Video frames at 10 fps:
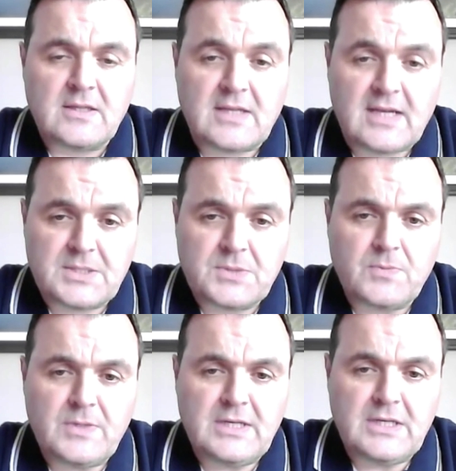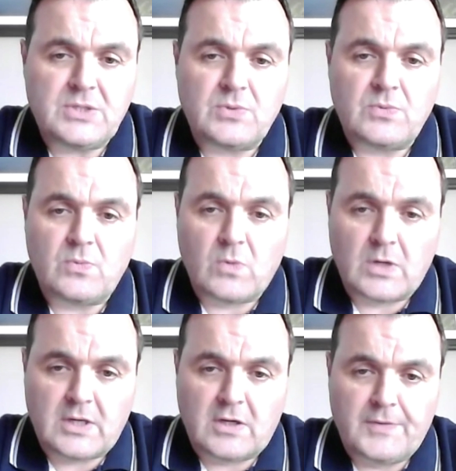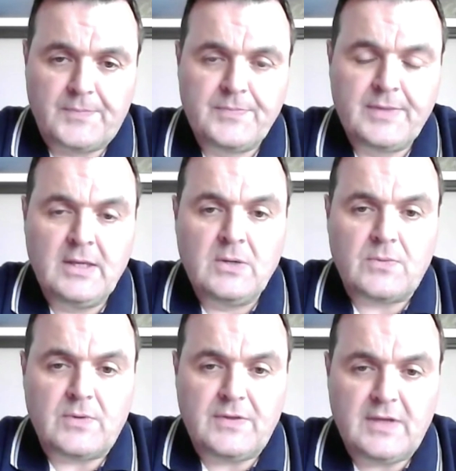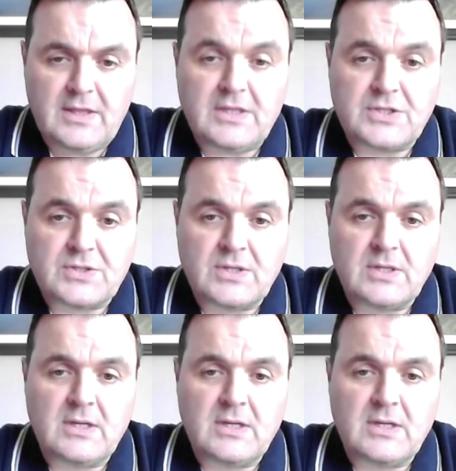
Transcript: That's what we need to work on within this